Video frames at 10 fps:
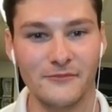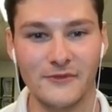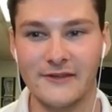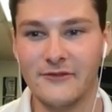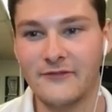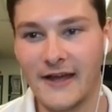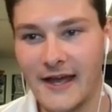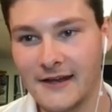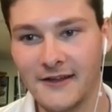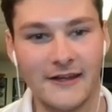even if I
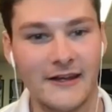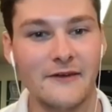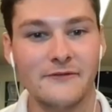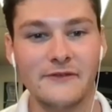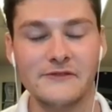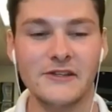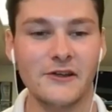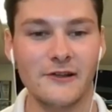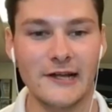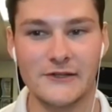had like an 8:15
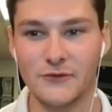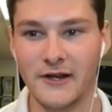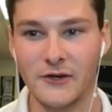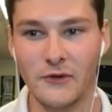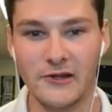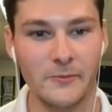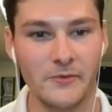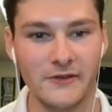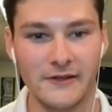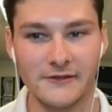class where I had to wake up
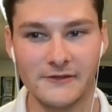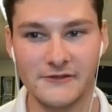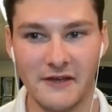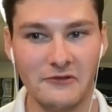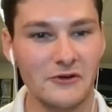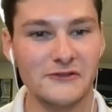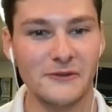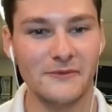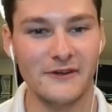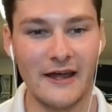at like 7 or something,